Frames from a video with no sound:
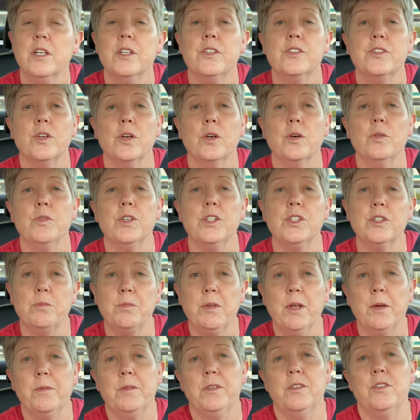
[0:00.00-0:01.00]
so we should
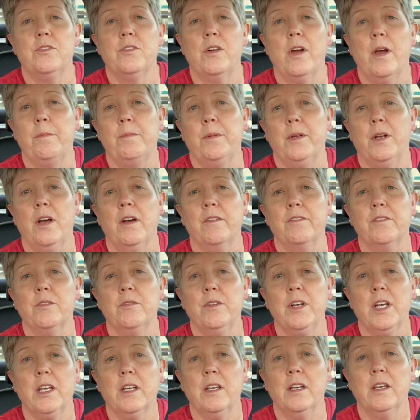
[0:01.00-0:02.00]
be able to drop it off
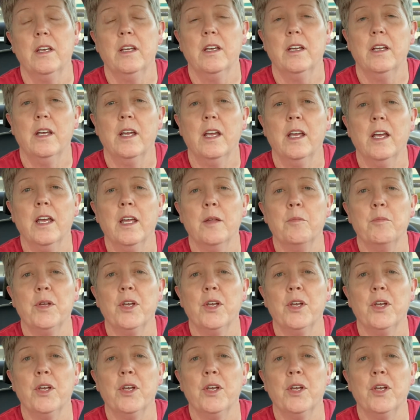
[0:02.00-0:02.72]
quick and be